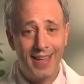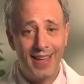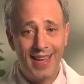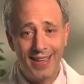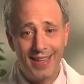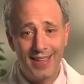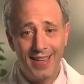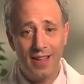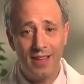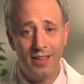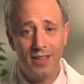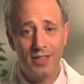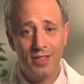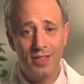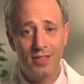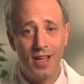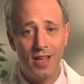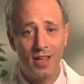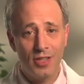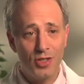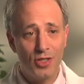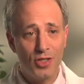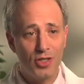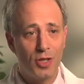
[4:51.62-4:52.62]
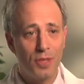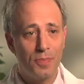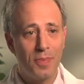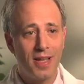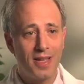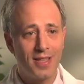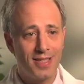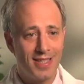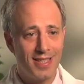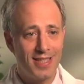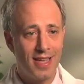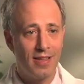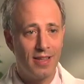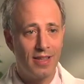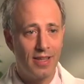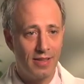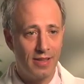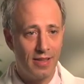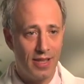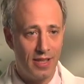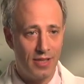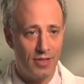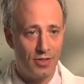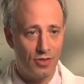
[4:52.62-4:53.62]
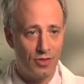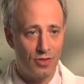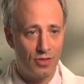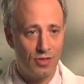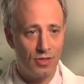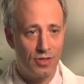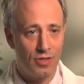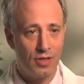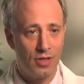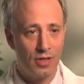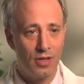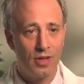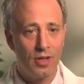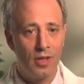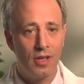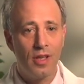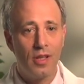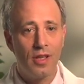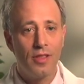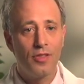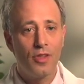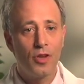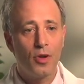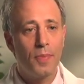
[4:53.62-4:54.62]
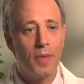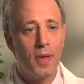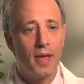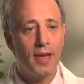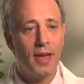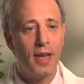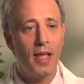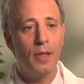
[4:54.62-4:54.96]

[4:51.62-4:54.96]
Candela is not just about selling lasers. They're about